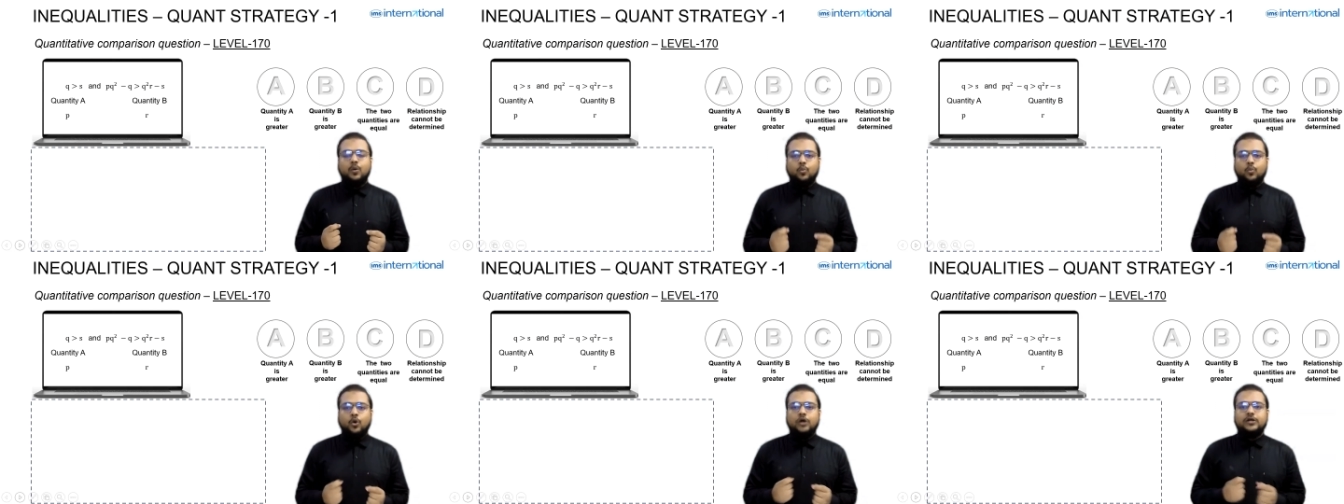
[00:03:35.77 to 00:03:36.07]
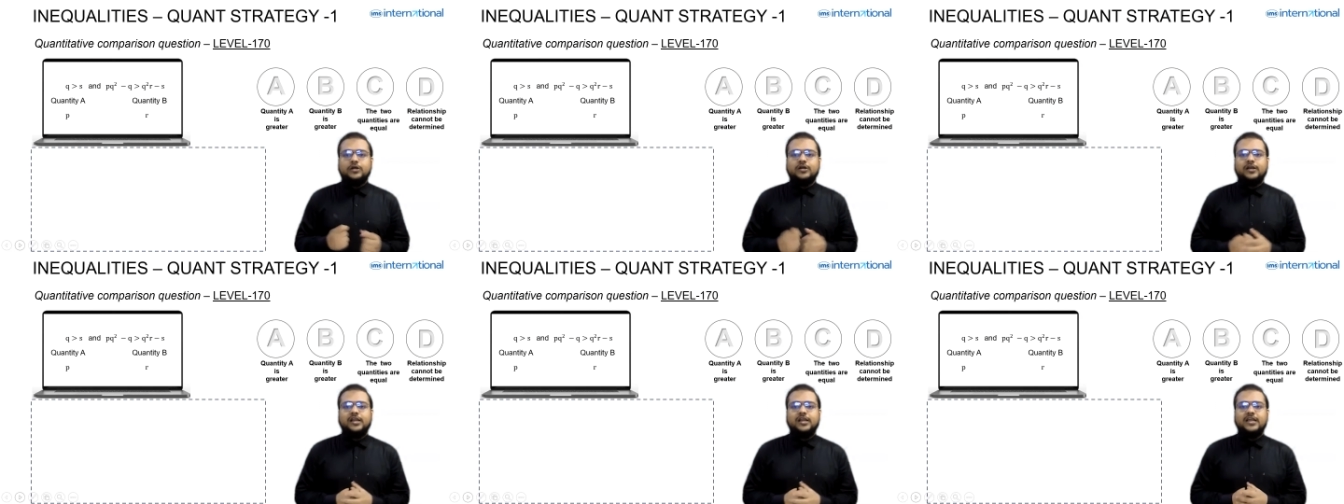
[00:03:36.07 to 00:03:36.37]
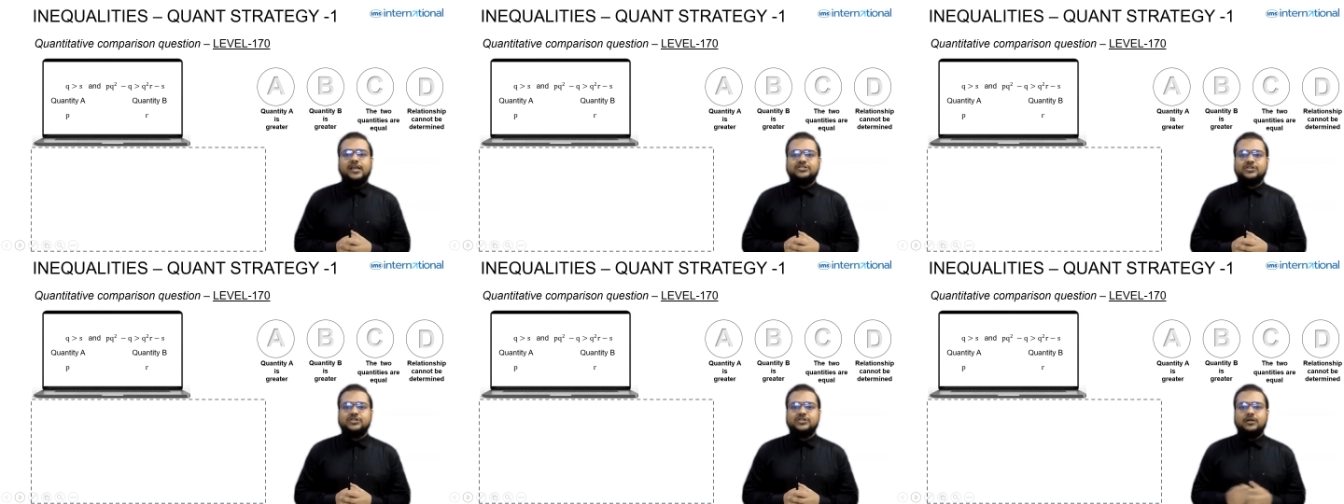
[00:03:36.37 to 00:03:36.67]
what
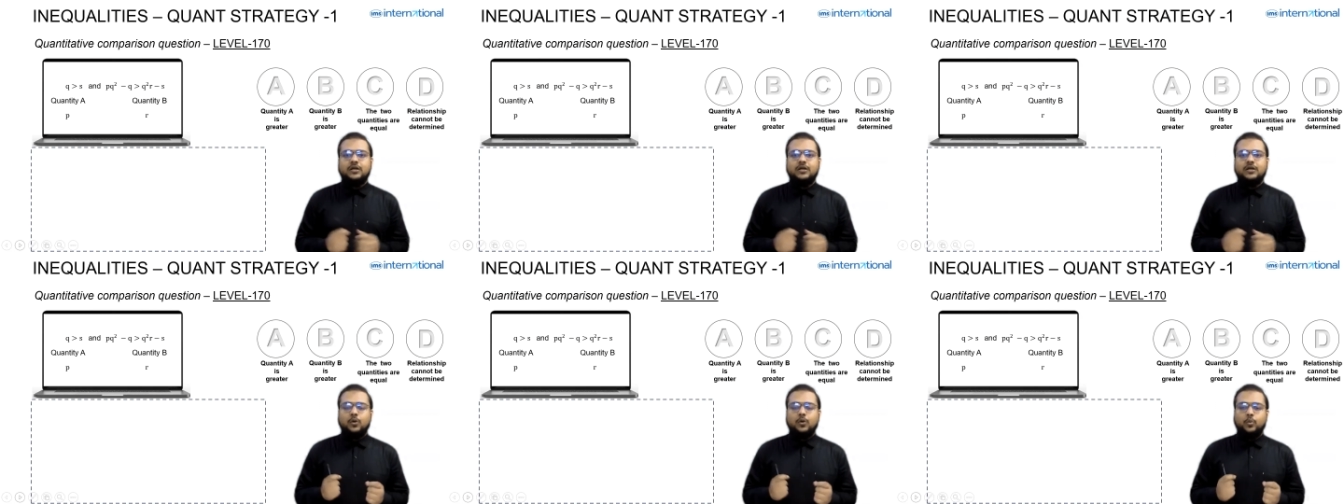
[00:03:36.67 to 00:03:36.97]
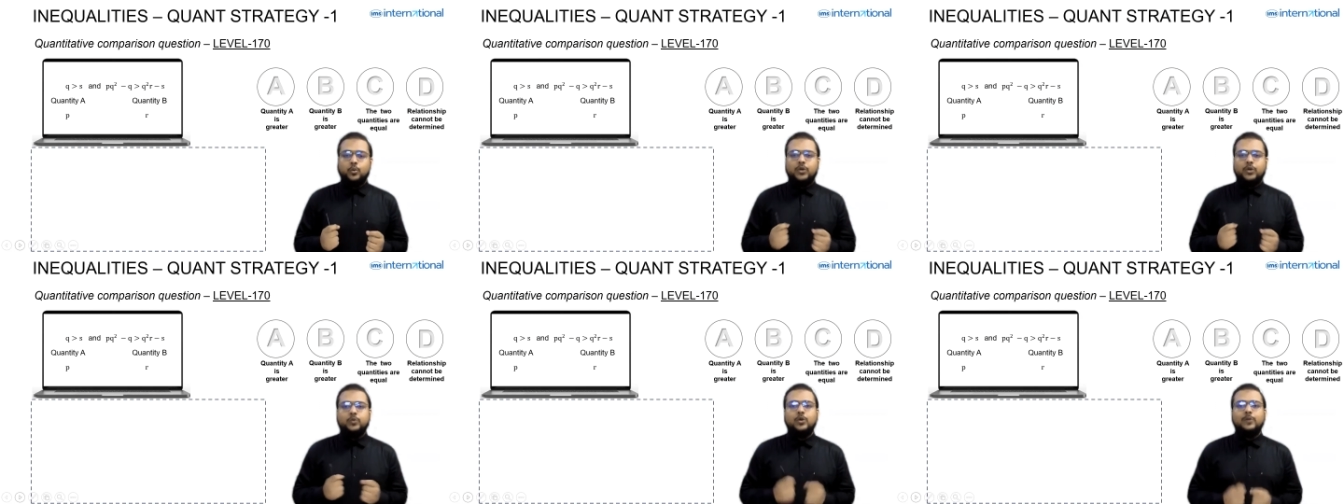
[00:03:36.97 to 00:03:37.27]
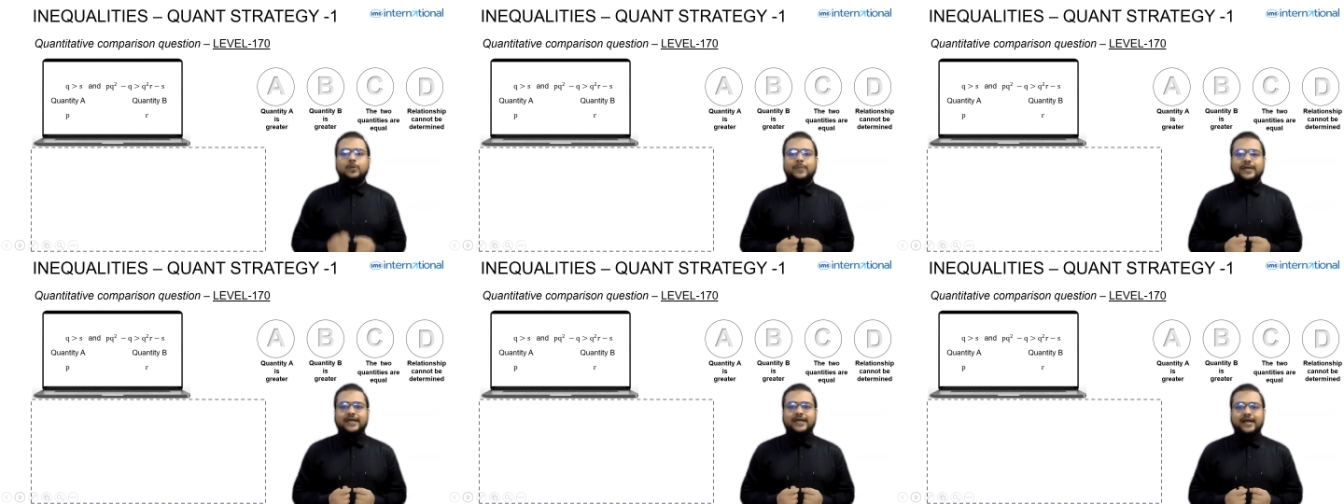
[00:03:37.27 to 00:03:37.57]
relation we
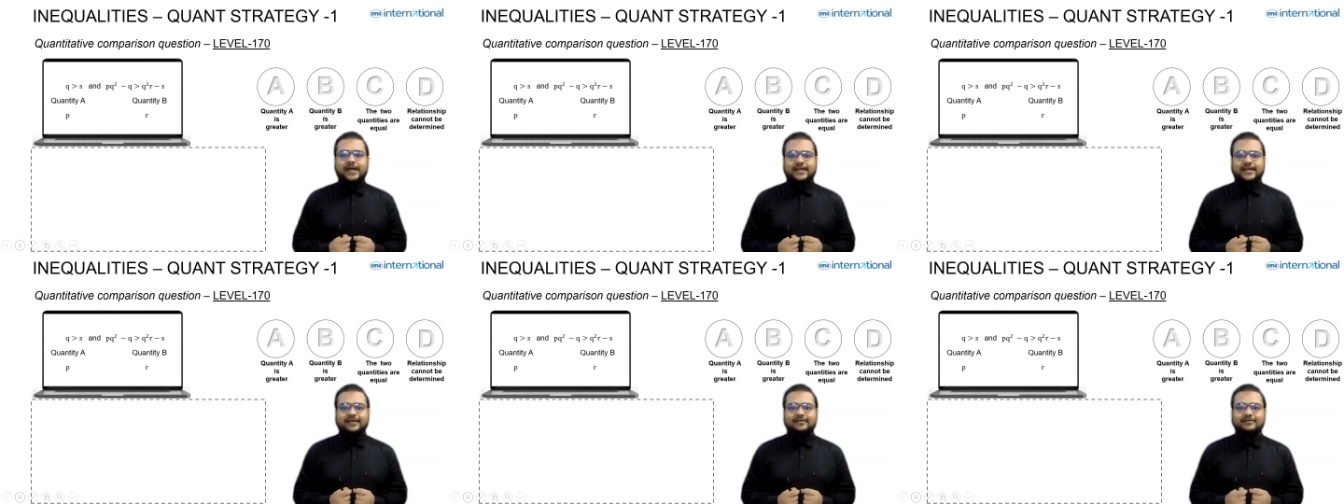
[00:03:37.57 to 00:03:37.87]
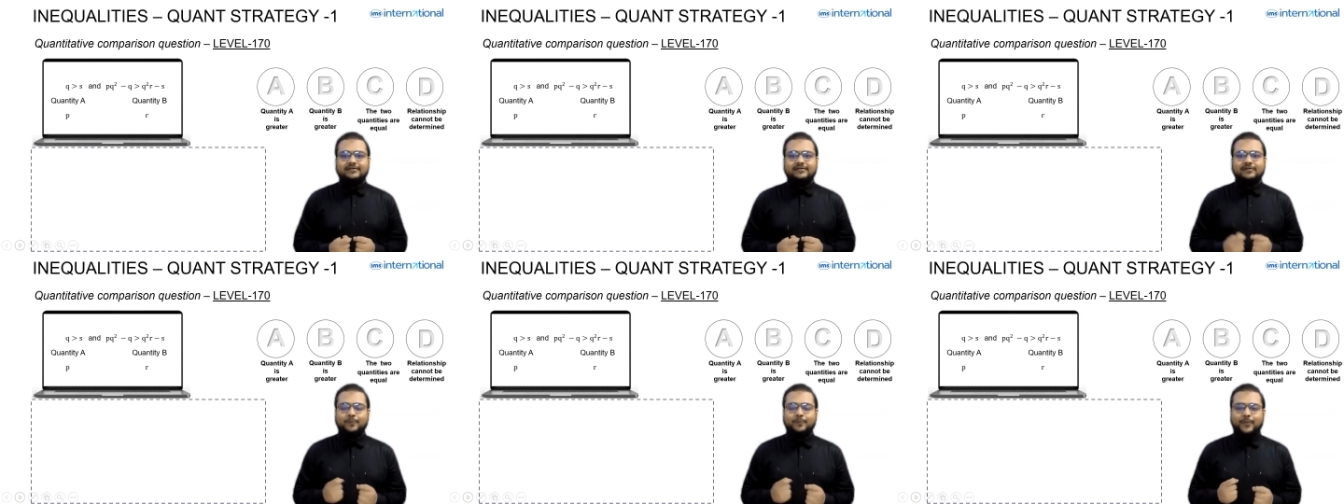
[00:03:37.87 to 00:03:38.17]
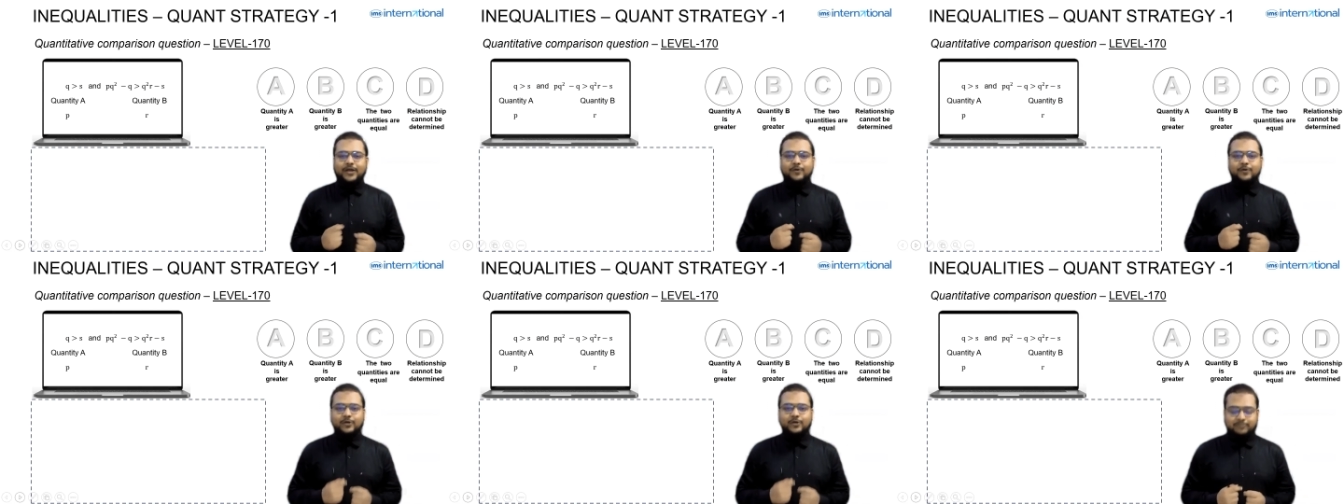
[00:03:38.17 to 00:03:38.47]
will be getting.
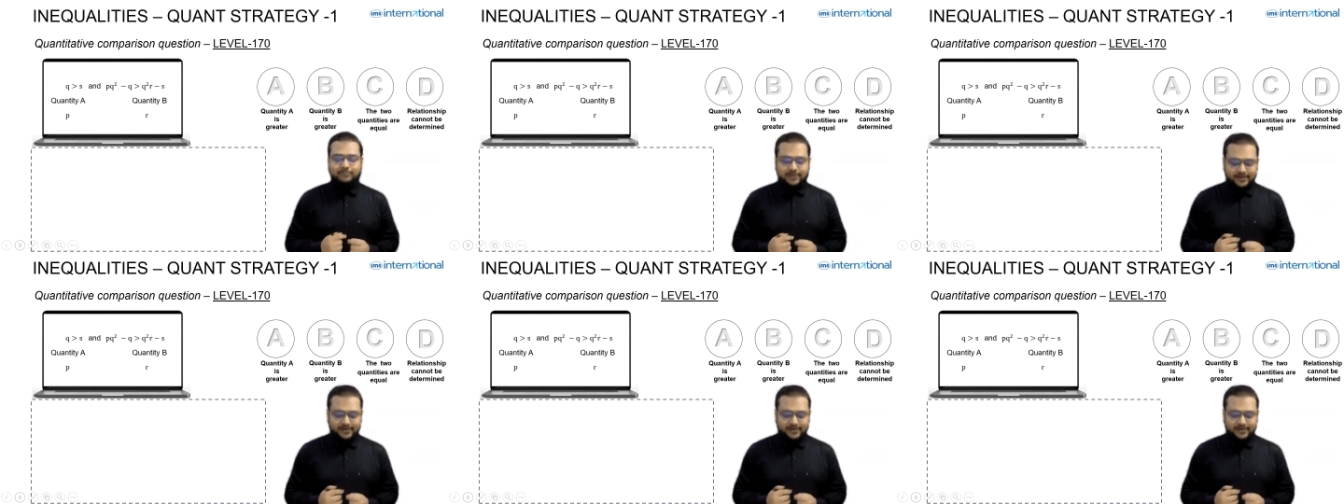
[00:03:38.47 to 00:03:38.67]
We will.